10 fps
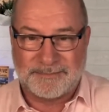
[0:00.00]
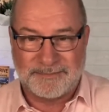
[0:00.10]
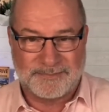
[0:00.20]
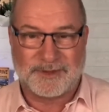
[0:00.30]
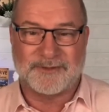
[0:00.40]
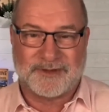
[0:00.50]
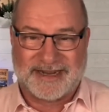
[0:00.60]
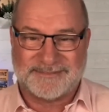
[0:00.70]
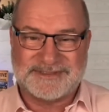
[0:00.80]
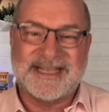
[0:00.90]

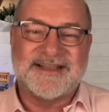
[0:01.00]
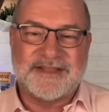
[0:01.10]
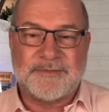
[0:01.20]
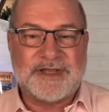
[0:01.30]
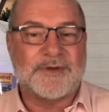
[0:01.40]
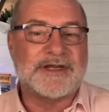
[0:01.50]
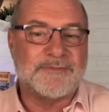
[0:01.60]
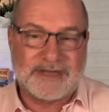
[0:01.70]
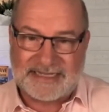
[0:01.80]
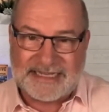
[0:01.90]
programs that we only
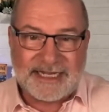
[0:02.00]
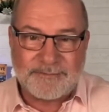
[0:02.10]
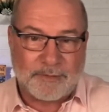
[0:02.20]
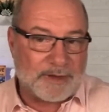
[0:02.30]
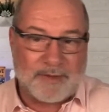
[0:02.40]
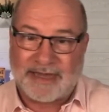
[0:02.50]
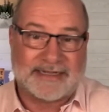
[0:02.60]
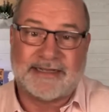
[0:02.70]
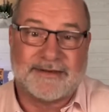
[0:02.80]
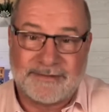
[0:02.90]
really hear what we want to
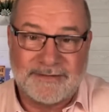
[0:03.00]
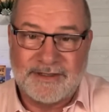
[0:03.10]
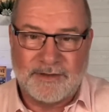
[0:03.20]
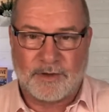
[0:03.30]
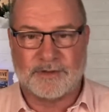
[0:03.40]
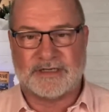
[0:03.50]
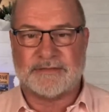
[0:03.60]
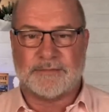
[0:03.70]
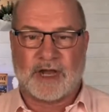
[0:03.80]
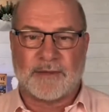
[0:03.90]
hear, or
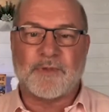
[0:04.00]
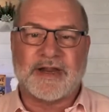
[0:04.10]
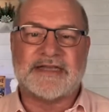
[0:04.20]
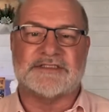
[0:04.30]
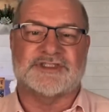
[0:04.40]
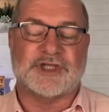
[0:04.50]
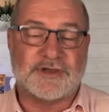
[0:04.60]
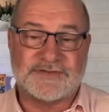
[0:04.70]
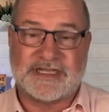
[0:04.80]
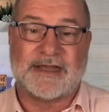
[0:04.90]
our brain
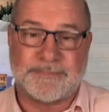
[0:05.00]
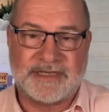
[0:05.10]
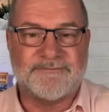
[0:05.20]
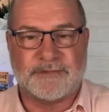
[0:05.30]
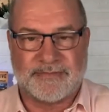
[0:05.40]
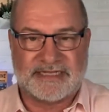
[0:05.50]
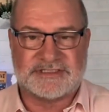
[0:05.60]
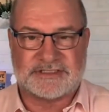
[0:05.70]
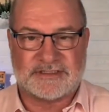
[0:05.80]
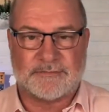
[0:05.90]
serves up
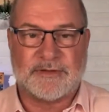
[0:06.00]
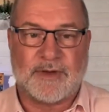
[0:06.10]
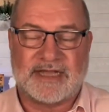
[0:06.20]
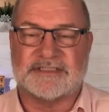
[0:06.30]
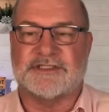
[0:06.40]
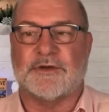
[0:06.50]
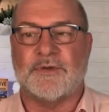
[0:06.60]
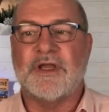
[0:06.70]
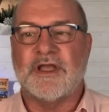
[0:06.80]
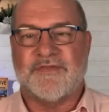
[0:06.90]
information that we want. So
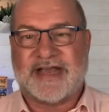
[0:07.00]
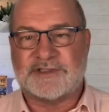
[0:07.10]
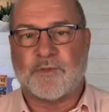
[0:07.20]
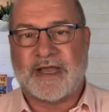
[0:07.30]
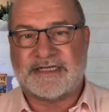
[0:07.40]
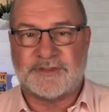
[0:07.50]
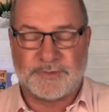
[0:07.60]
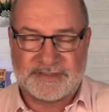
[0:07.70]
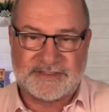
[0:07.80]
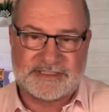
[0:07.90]
that's why
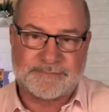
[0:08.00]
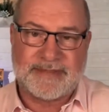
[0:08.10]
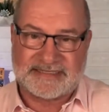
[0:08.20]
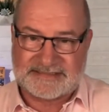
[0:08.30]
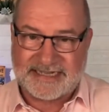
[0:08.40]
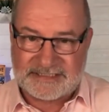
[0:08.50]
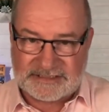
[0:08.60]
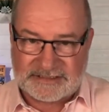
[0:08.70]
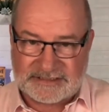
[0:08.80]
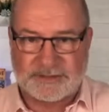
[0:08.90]
doing these
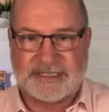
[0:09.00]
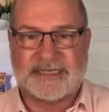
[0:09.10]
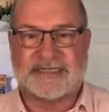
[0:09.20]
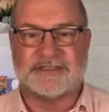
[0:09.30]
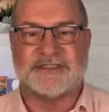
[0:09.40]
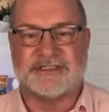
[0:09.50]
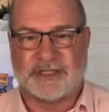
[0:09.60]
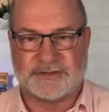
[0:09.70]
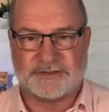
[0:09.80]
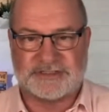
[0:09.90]
meditations or getting into these
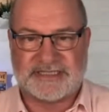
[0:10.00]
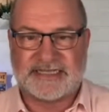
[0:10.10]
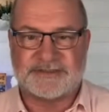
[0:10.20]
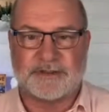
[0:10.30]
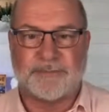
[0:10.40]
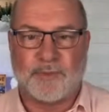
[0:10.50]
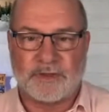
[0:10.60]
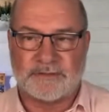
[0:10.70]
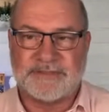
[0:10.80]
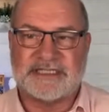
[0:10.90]
altered states are
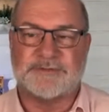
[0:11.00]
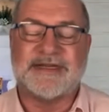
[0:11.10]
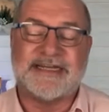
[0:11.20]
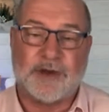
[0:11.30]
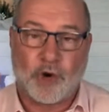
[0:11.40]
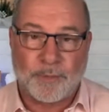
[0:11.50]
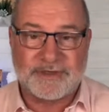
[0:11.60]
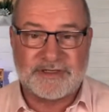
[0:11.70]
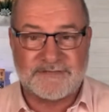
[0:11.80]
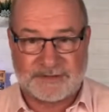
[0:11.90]
important, because we need to open
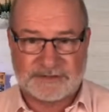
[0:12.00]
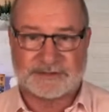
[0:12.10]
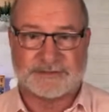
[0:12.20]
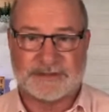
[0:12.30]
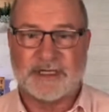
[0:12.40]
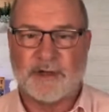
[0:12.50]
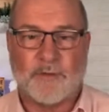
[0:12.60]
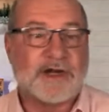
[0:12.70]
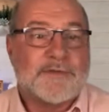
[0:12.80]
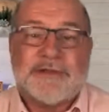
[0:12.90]
the filters. What
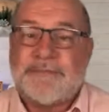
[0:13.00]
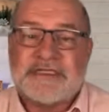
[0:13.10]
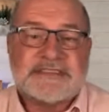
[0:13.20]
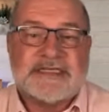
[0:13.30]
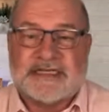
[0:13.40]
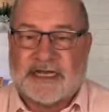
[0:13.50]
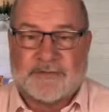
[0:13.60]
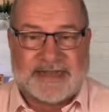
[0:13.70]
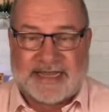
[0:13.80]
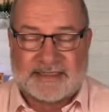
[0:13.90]
are we missing in our
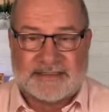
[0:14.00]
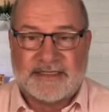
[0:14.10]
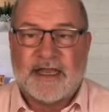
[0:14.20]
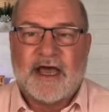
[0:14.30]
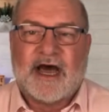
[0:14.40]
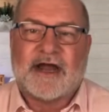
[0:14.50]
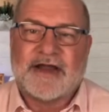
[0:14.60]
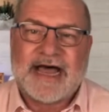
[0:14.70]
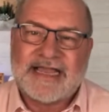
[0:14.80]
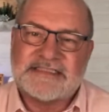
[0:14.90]
reality? Our
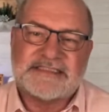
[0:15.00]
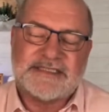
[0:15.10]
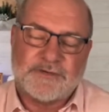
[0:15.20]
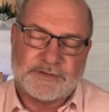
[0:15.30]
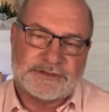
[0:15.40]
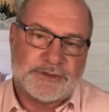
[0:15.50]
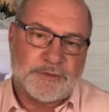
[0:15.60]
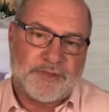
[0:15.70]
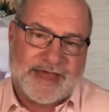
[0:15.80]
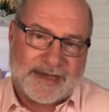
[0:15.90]
eyes see over
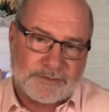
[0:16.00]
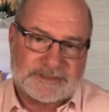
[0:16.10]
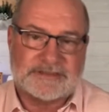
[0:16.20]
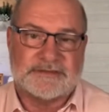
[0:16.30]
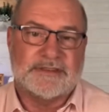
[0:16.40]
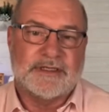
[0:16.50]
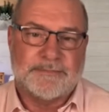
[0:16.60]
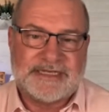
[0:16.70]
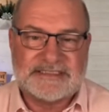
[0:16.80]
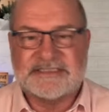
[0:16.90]
2,000
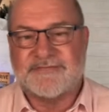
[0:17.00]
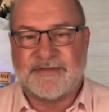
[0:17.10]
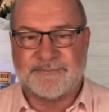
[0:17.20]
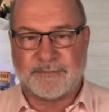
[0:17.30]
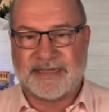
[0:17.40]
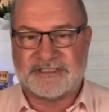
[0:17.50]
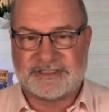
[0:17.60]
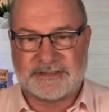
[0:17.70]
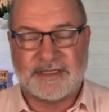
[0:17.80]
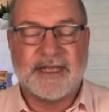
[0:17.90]
pieces of
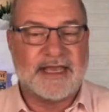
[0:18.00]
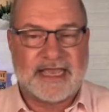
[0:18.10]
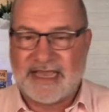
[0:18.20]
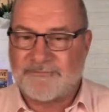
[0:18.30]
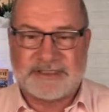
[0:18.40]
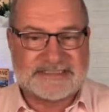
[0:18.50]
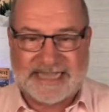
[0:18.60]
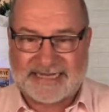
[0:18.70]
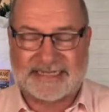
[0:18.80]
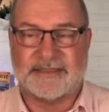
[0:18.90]
information every
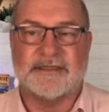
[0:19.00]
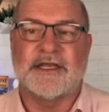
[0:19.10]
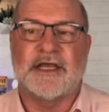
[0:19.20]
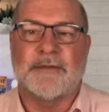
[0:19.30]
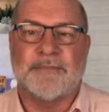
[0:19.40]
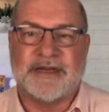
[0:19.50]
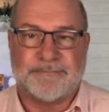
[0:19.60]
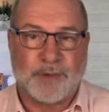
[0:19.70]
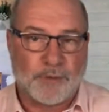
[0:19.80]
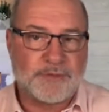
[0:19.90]
second. but
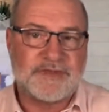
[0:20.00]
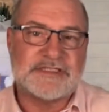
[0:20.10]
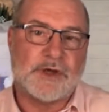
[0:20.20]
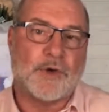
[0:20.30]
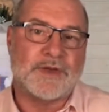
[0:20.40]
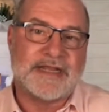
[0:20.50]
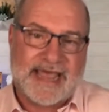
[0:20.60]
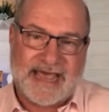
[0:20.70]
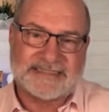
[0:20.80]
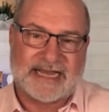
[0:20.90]
both of these only
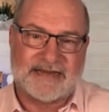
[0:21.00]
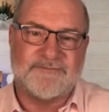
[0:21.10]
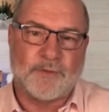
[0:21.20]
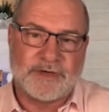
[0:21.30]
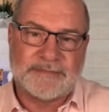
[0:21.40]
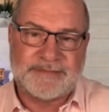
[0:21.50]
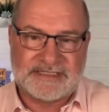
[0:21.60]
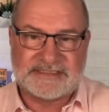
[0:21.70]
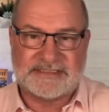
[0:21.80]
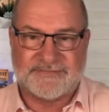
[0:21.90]
act on 40
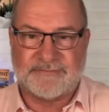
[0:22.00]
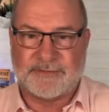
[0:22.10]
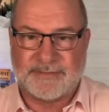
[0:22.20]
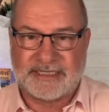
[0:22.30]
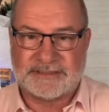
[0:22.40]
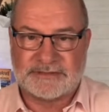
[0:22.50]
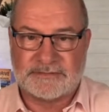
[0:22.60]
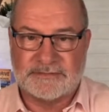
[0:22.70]
pieces of information.